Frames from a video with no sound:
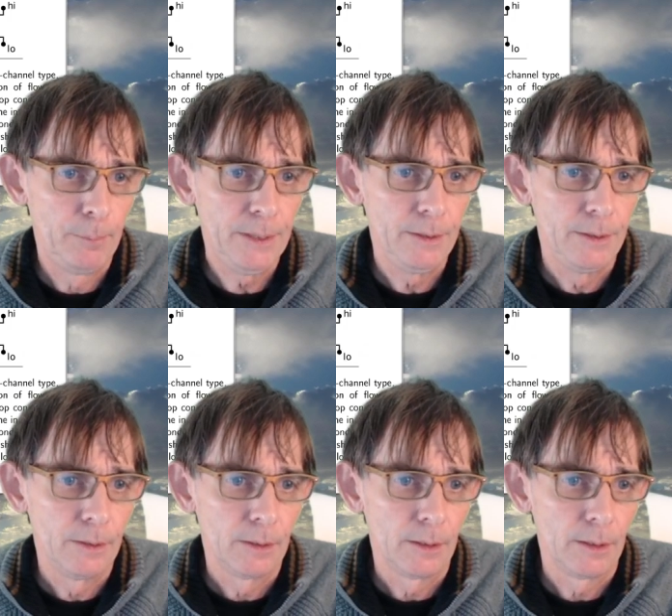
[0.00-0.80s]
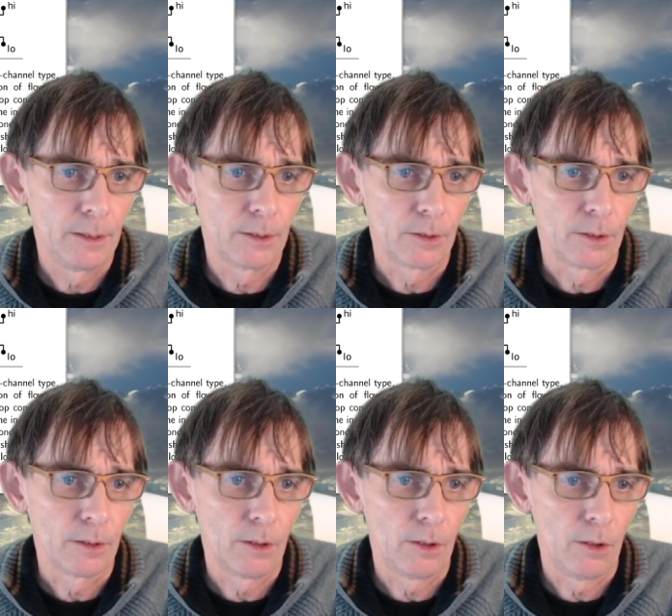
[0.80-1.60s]
B here
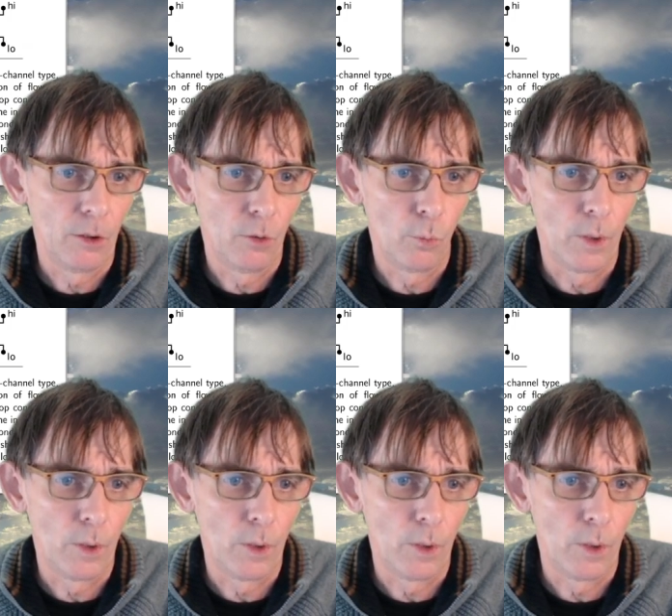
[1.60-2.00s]
a